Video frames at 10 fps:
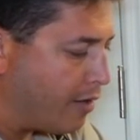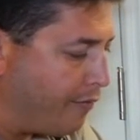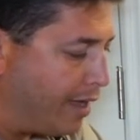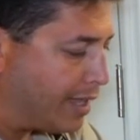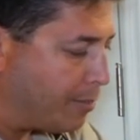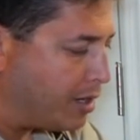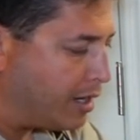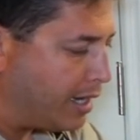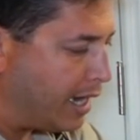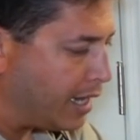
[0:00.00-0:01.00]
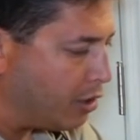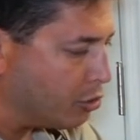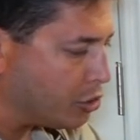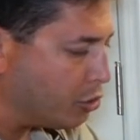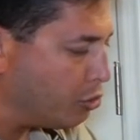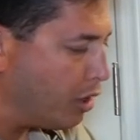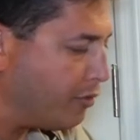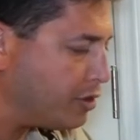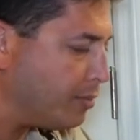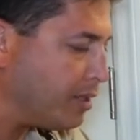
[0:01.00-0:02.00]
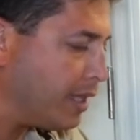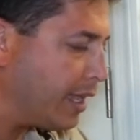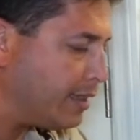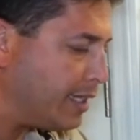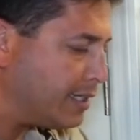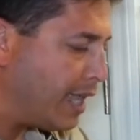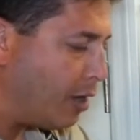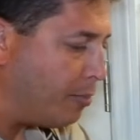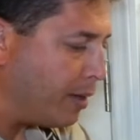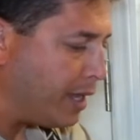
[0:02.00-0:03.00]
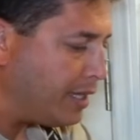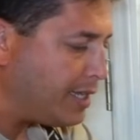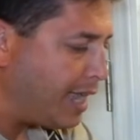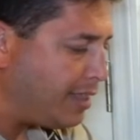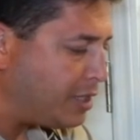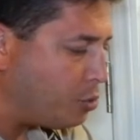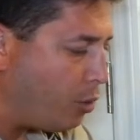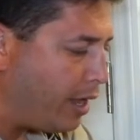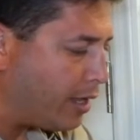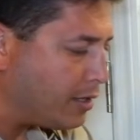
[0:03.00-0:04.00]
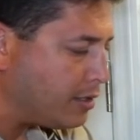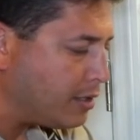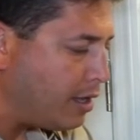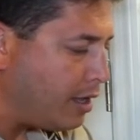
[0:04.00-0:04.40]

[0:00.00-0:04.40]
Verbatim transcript: In fact, I'm going to need like a little screwdriver or something to get these out, but he's got these wings